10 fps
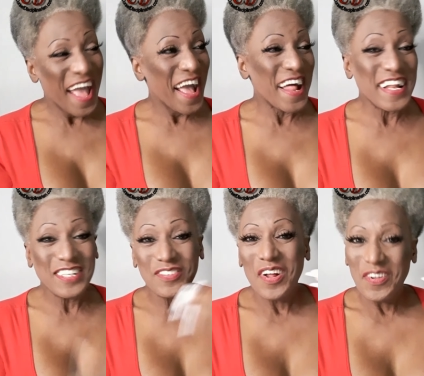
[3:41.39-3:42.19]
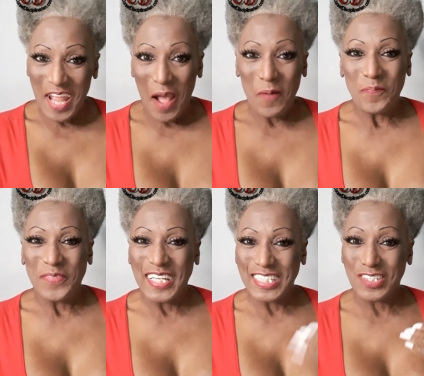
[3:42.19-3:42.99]
And now,
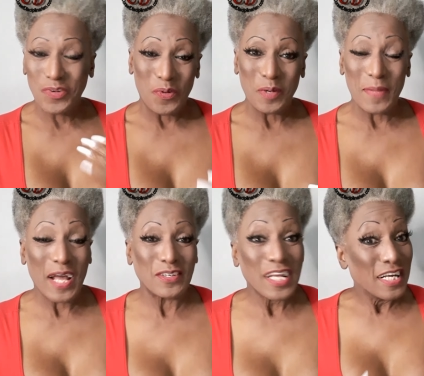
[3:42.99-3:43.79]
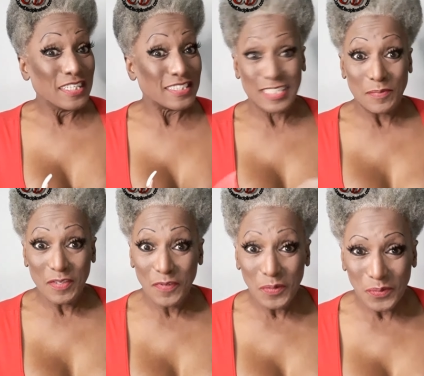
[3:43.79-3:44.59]
let's talk about some of
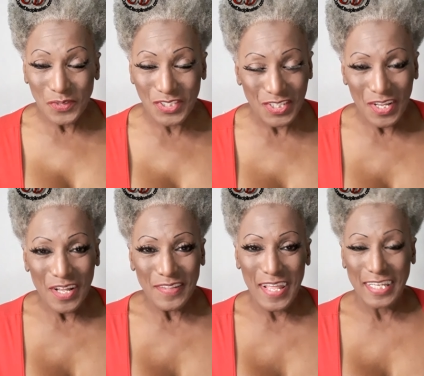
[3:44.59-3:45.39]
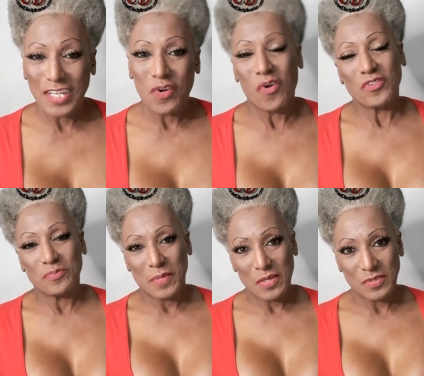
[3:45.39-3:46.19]
the foods that can cause
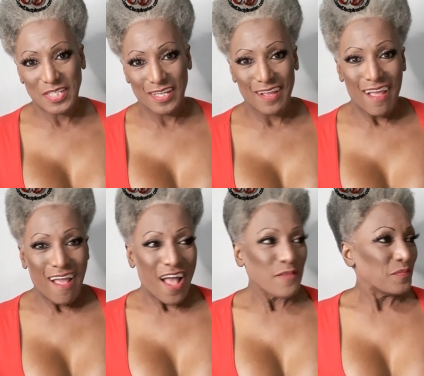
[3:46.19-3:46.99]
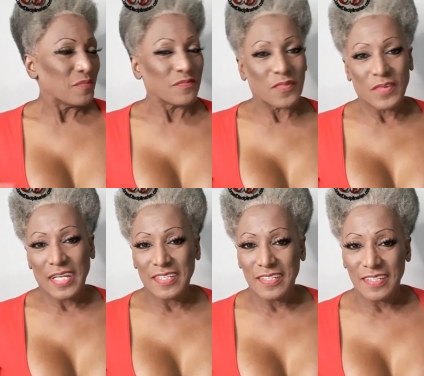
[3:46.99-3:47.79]
bloating.
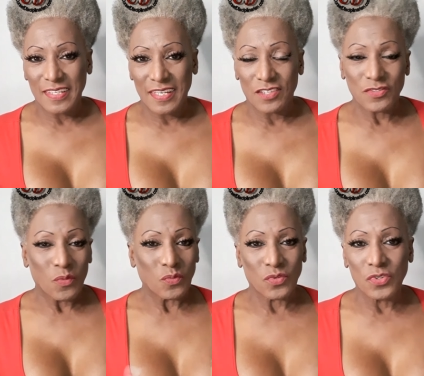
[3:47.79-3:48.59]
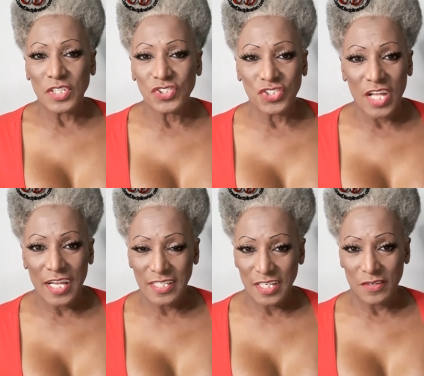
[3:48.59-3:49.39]
Like anything else, look at your
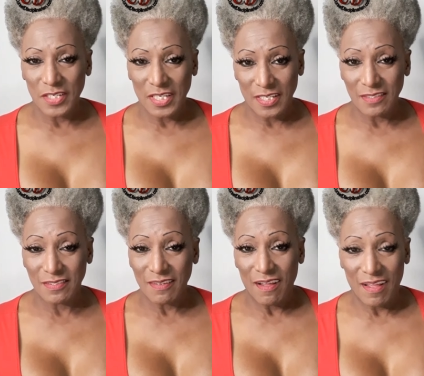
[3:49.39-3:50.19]
dietary needs,